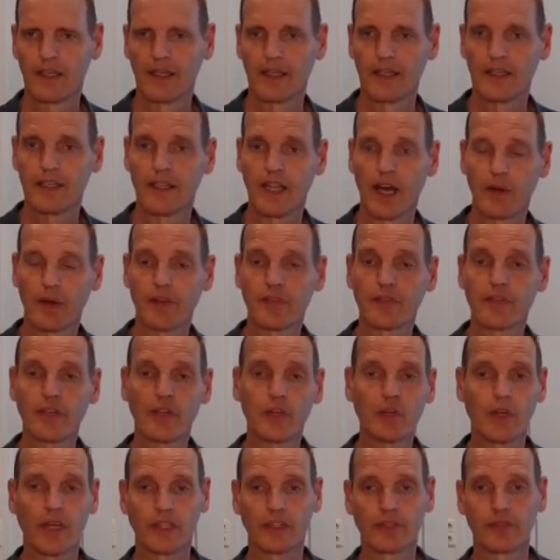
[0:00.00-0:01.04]
Now if you
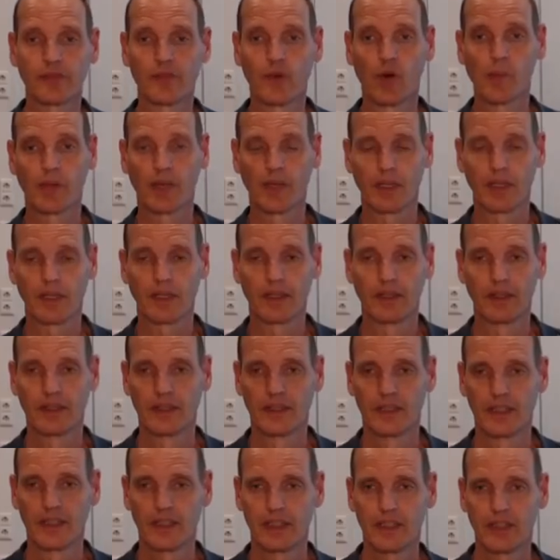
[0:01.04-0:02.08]
look at the formula,
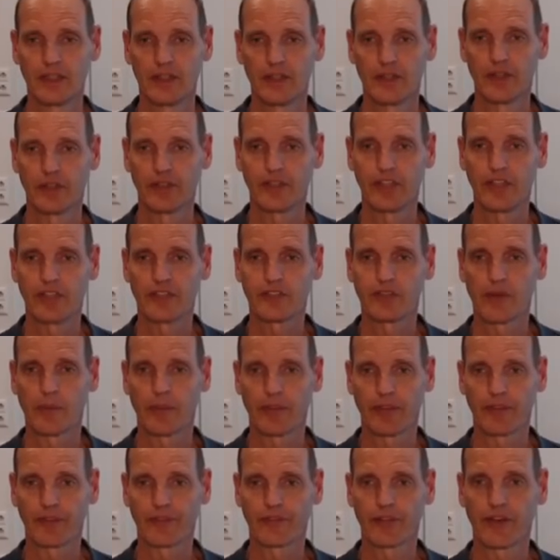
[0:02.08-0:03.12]
you see
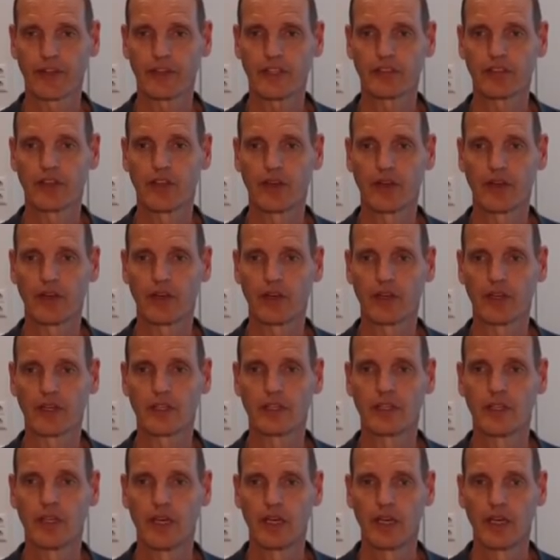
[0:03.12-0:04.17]
something funny is going
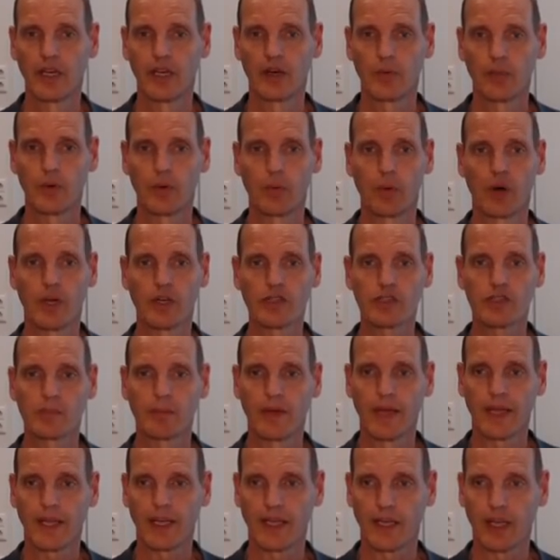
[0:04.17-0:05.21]
on. We want to
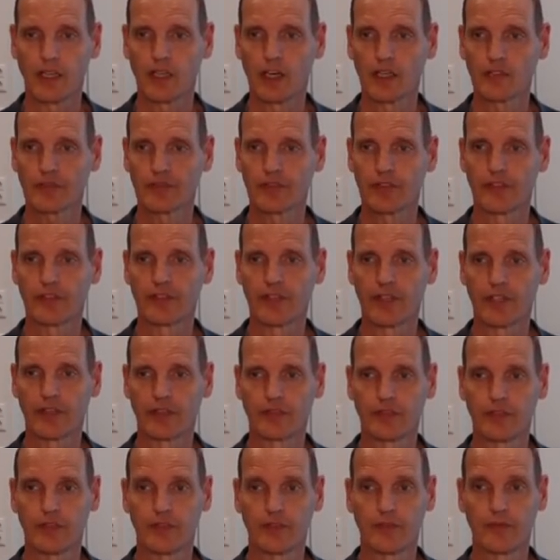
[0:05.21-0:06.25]
make a confidence
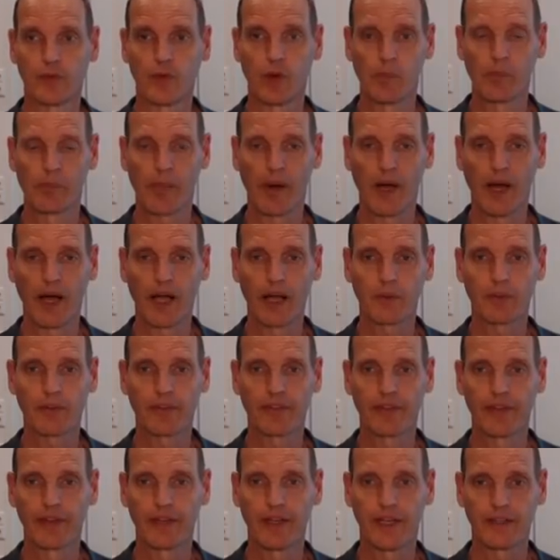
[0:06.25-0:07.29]
interval for pi with
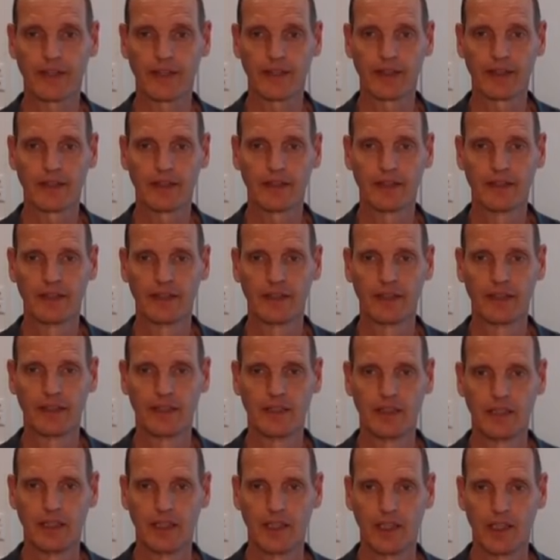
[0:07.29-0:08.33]
the data,
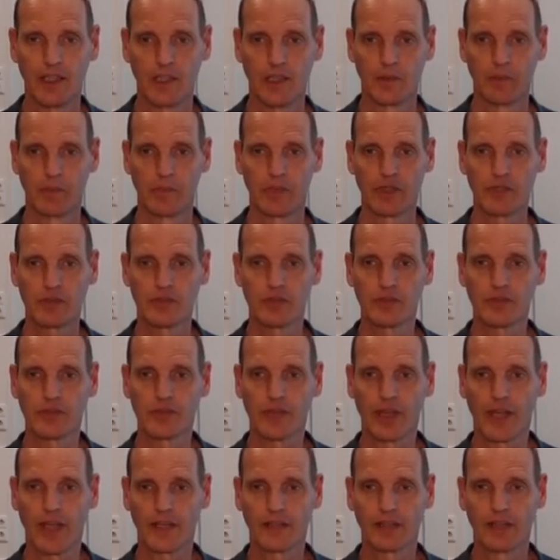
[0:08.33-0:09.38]
but to do
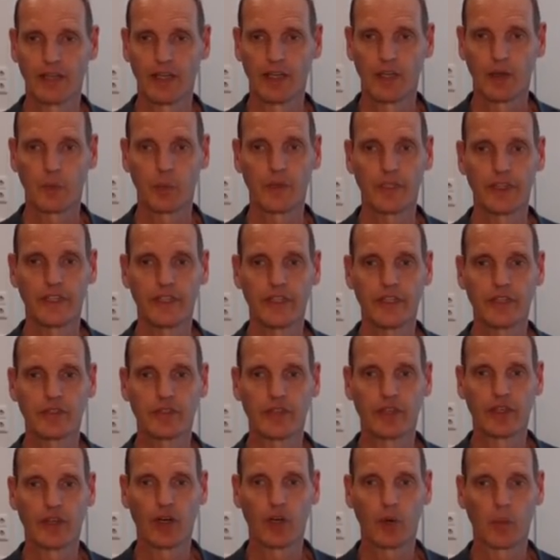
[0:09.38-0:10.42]
that we need to
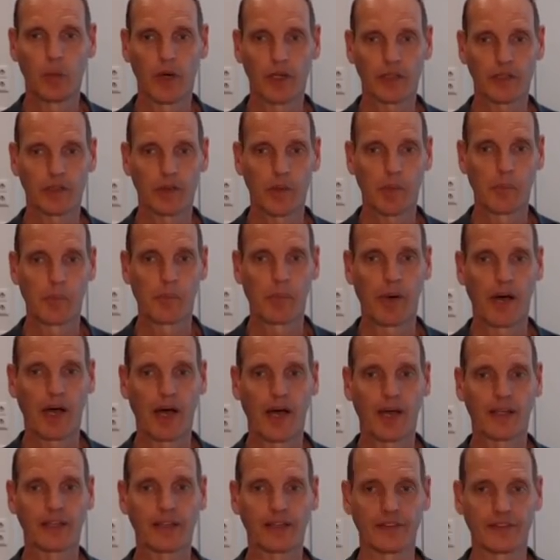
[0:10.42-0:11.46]
know what pi
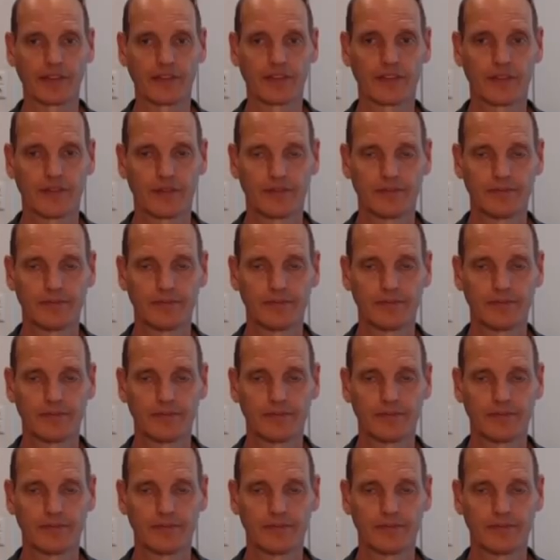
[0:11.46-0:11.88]
is.